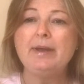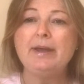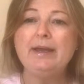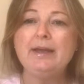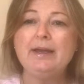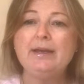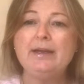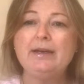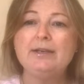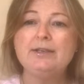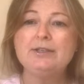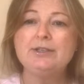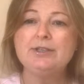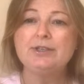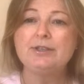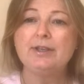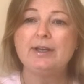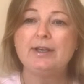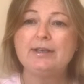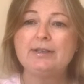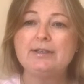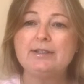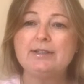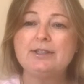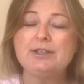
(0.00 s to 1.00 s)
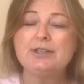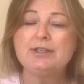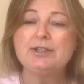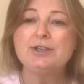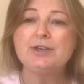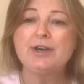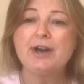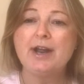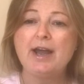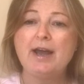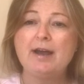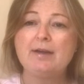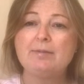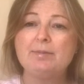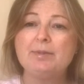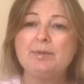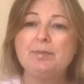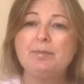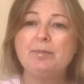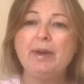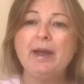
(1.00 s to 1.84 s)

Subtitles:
energy that is trapped.